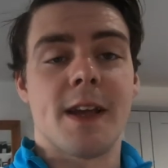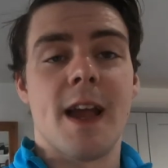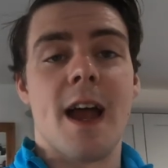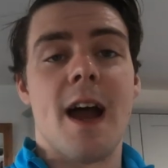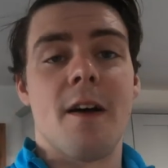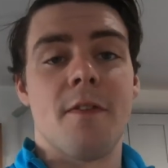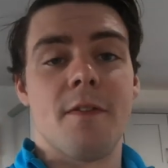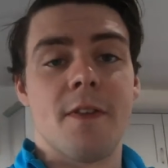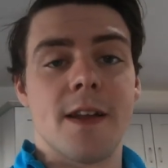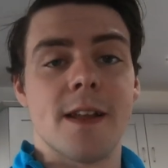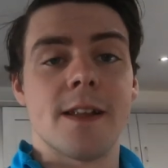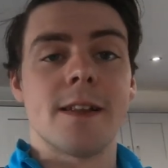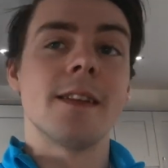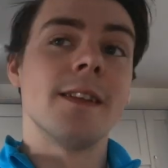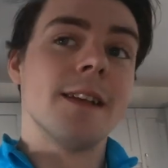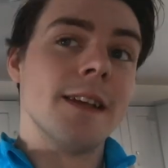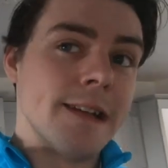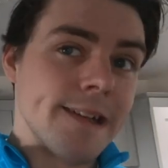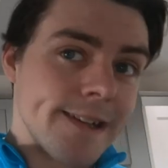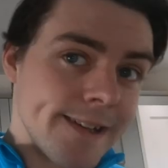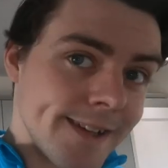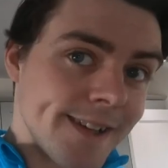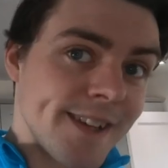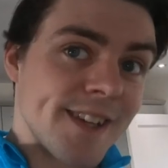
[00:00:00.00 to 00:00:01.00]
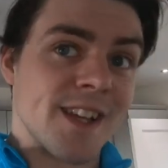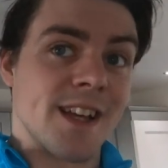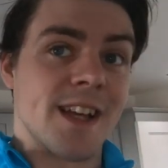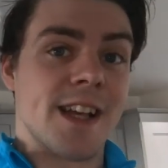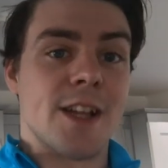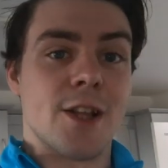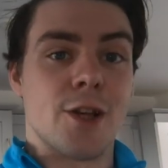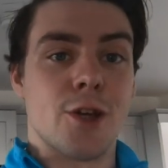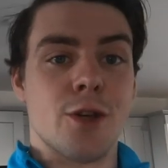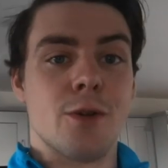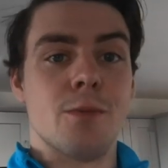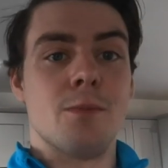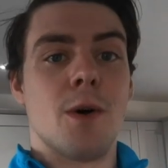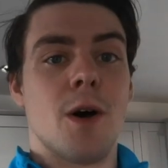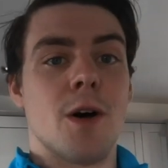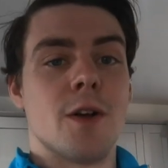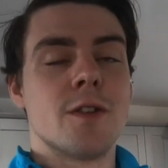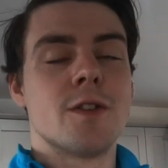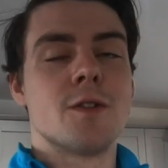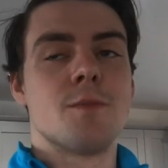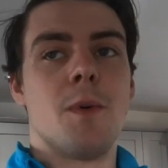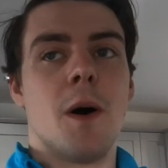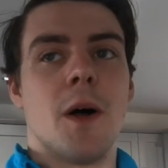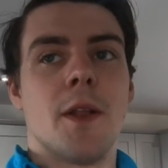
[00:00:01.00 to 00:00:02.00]
to caffeine, you'll get a good
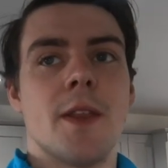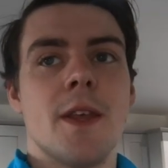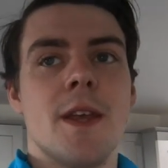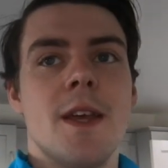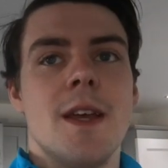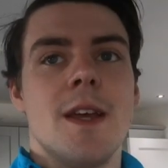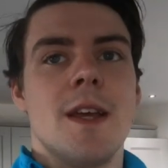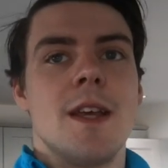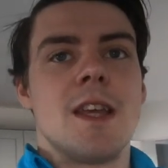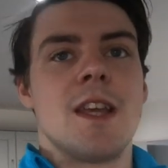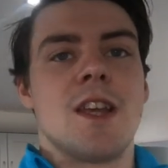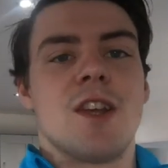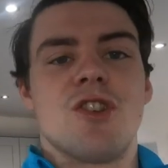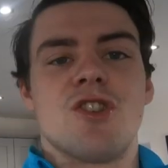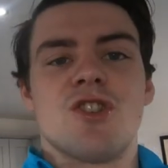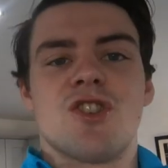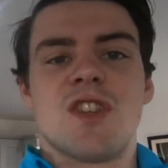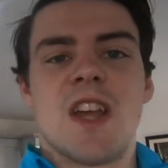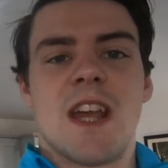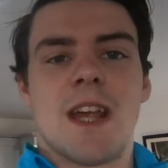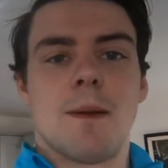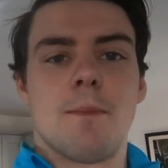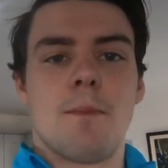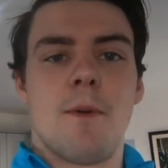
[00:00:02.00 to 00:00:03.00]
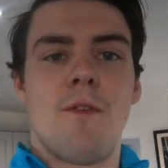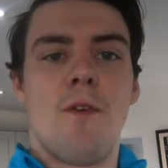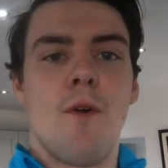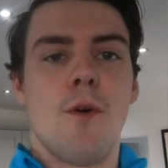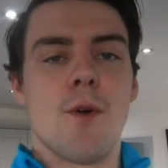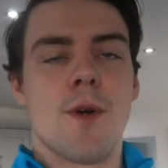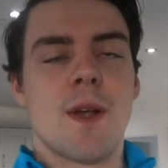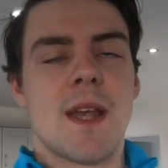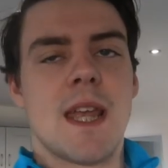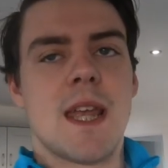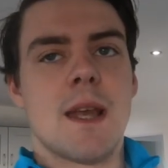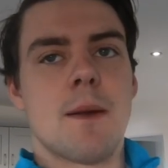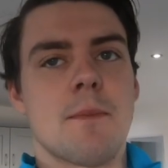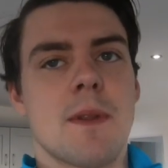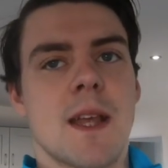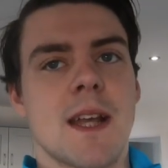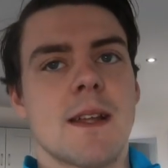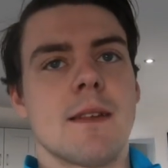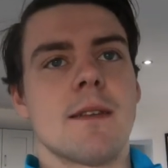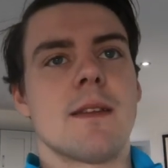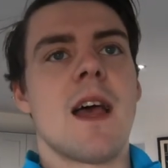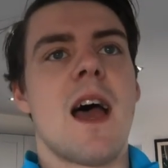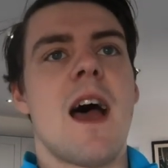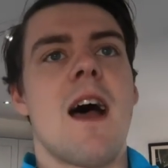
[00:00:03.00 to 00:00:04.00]
buzz, but you can just take it before a game,
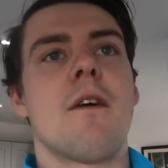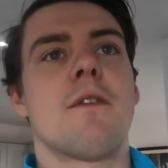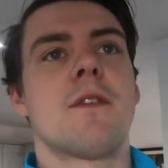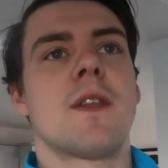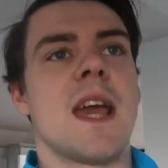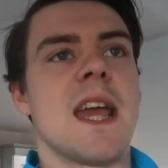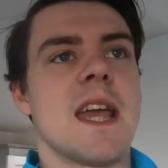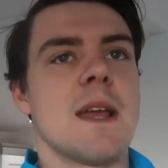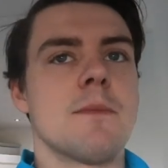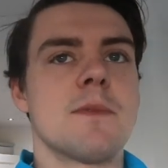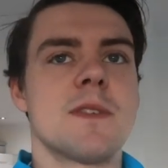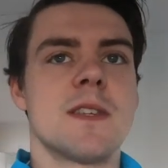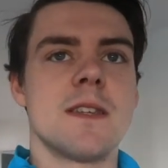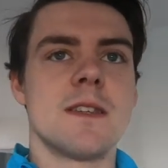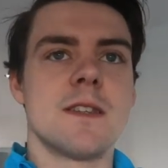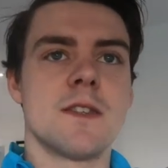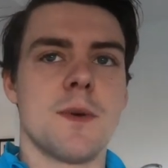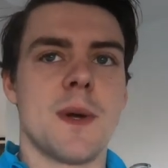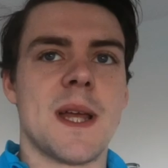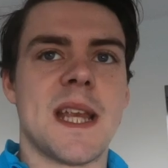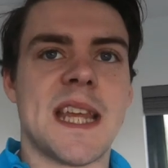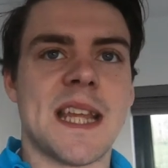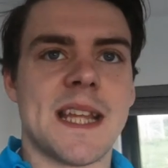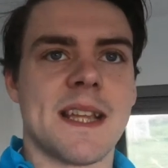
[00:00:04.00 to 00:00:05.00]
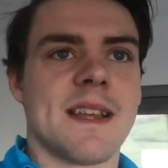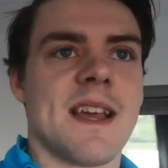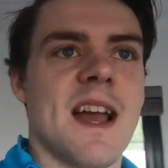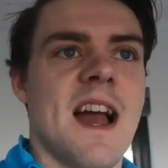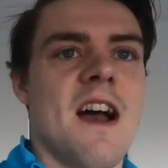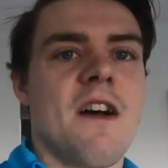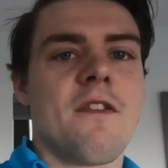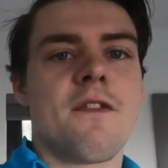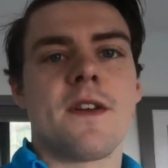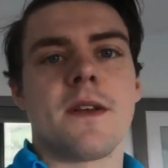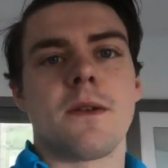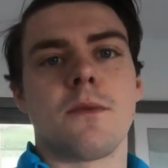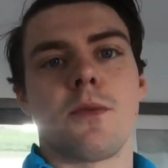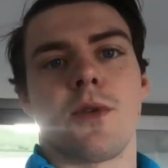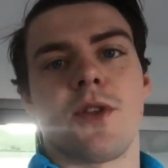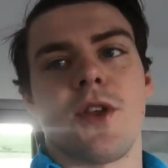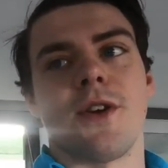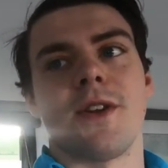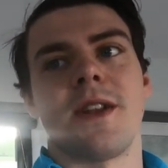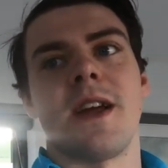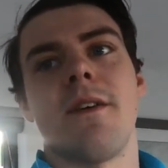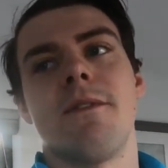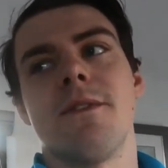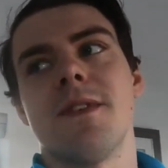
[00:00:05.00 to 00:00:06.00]
take it at half time. It's the easy way to get in caffeine
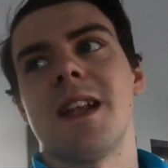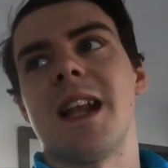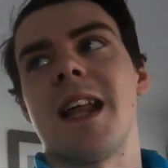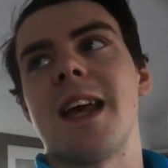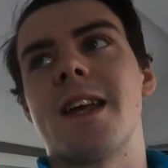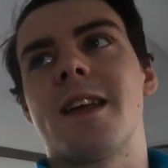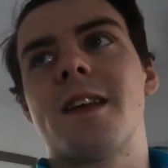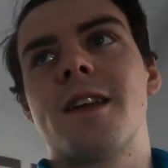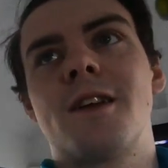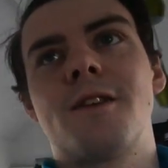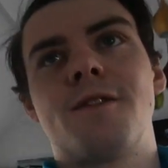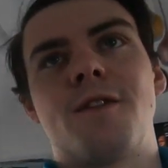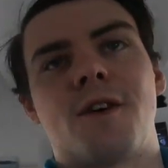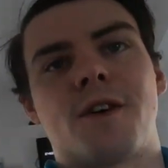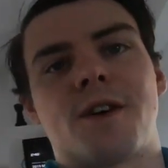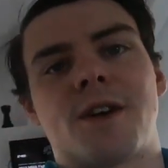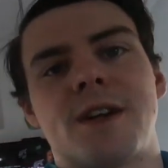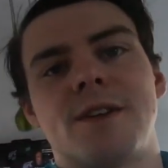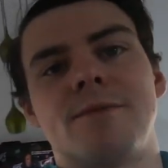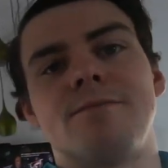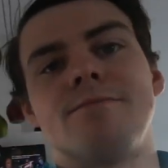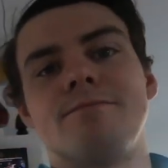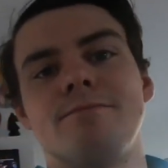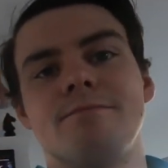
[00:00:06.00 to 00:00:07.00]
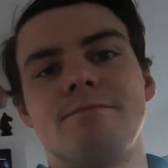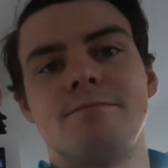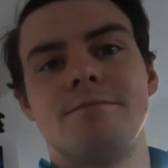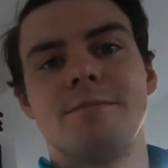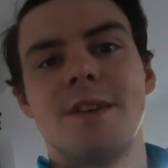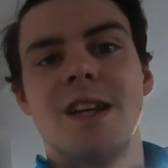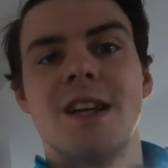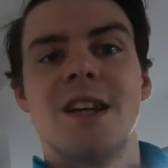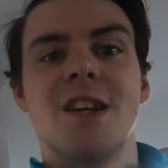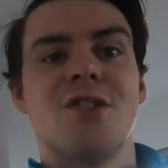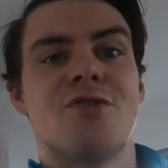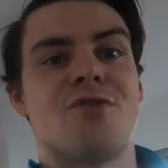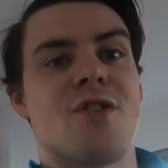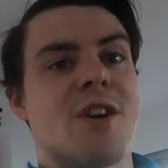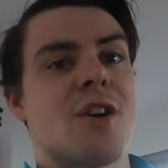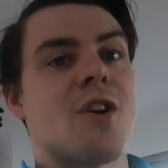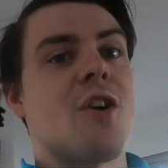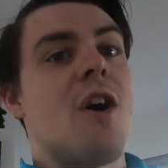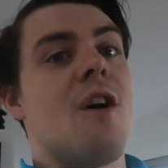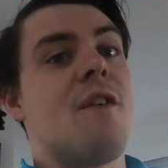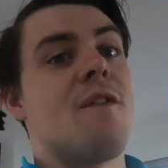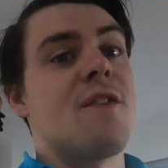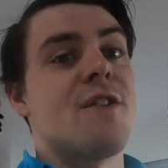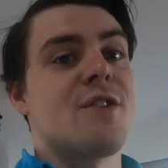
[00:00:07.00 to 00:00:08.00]
without having to like fucking drink
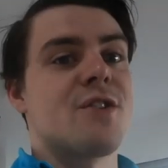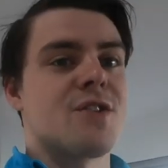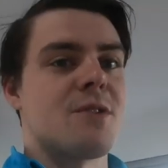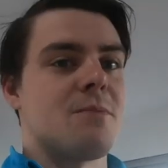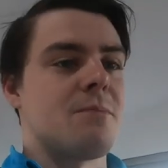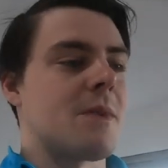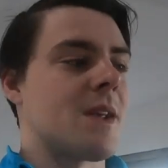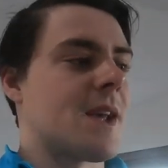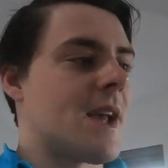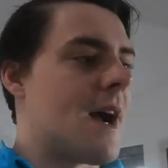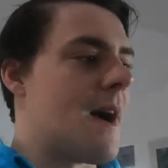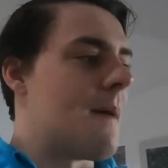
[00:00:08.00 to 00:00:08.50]
coffee or something like